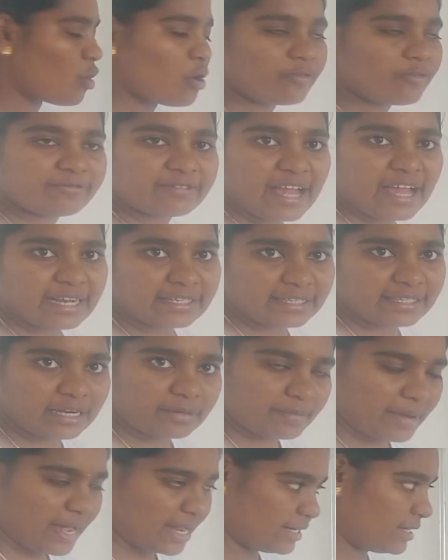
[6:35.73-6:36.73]

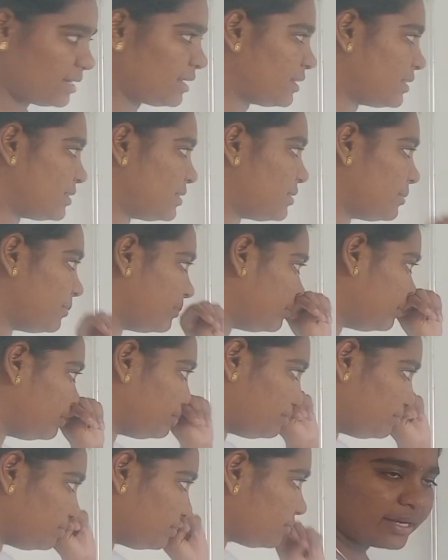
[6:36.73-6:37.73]
cofactor matrix.
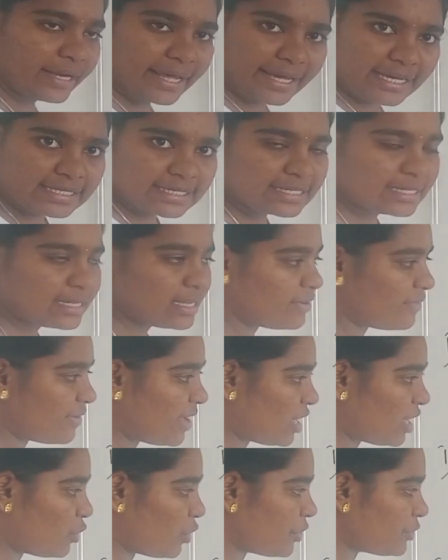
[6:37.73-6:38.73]
Next, we
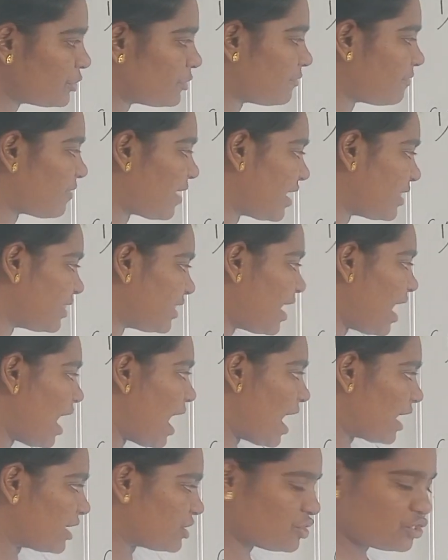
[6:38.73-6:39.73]
are going to find the
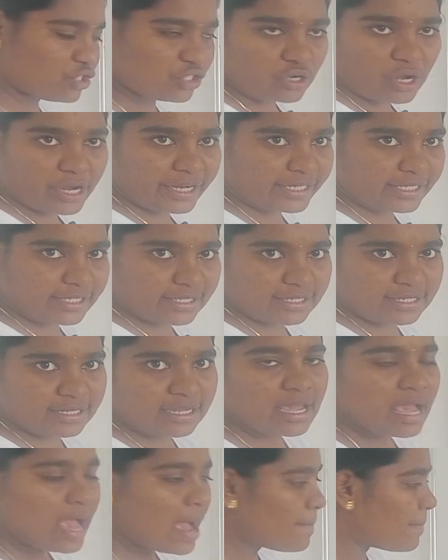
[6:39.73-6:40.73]
adjoint
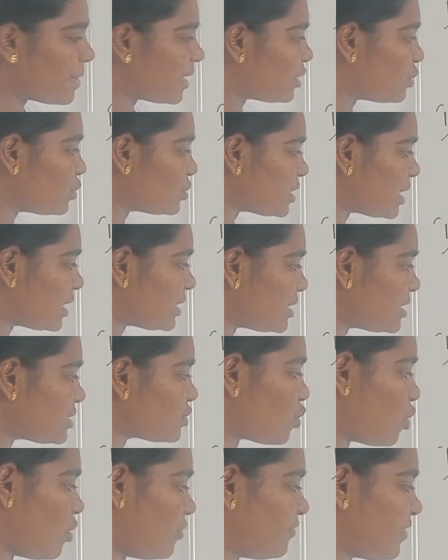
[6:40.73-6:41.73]
by using this
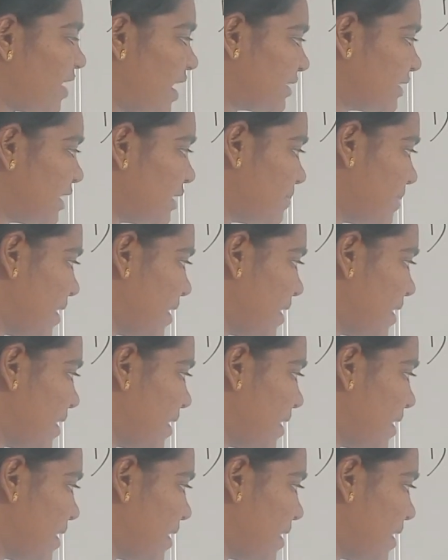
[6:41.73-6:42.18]
cofactor